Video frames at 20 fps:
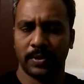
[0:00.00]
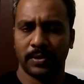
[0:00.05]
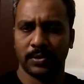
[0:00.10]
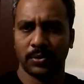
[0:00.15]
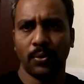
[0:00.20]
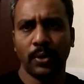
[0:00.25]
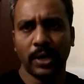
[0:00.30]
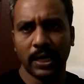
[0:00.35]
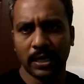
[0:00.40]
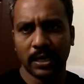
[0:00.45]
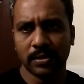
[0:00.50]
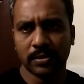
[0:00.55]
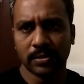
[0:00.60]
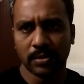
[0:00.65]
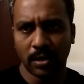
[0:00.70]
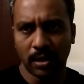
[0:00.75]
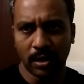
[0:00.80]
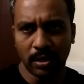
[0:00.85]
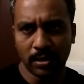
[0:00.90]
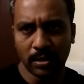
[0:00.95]
So it is
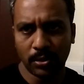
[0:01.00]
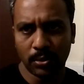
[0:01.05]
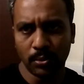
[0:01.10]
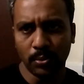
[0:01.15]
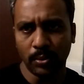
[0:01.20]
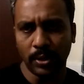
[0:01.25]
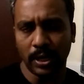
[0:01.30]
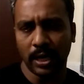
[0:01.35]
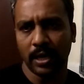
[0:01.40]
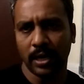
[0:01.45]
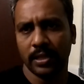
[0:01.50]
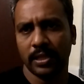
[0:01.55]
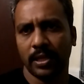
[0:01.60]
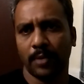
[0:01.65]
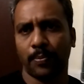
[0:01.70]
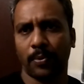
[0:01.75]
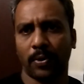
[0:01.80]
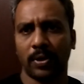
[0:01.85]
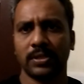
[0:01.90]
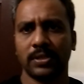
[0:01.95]
not to
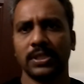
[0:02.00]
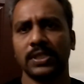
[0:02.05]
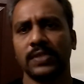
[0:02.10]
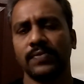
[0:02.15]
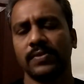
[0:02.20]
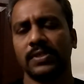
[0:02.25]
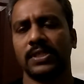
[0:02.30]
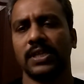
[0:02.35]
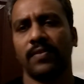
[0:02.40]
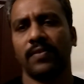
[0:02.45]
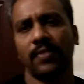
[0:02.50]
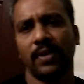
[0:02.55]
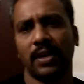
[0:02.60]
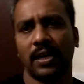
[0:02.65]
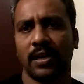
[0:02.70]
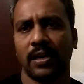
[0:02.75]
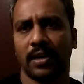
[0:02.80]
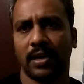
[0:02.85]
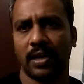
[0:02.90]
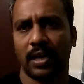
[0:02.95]
the process
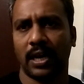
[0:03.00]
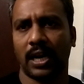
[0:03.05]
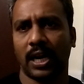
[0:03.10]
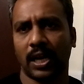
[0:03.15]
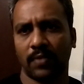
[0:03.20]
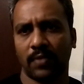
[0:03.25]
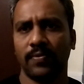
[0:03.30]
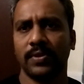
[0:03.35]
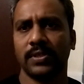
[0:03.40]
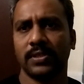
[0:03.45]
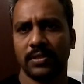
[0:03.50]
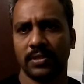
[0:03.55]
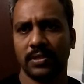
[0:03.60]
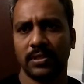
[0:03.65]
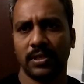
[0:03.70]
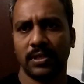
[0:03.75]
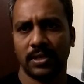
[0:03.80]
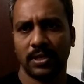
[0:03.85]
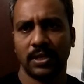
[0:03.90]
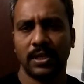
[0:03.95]
whichever
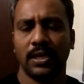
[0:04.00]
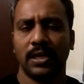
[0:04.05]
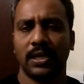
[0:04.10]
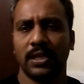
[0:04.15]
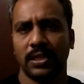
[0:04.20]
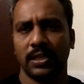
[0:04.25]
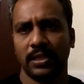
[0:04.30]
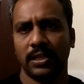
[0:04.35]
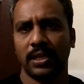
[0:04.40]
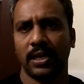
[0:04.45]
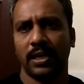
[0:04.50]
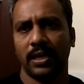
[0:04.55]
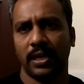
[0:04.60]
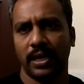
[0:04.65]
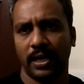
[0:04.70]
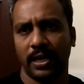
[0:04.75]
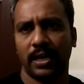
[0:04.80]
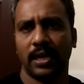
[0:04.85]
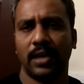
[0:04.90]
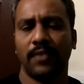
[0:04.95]
requested the
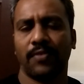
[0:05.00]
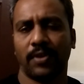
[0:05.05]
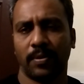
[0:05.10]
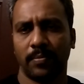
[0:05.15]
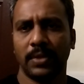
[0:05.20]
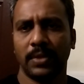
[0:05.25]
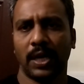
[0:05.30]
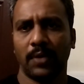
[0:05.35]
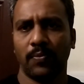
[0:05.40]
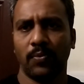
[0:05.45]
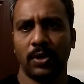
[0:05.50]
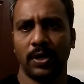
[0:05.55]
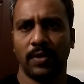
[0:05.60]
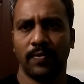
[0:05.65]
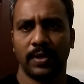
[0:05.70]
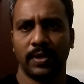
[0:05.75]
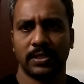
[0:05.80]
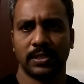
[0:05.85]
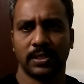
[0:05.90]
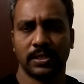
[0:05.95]
data from the IO
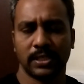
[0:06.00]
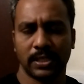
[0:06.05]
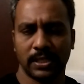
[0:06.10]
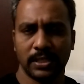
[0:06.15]
devices.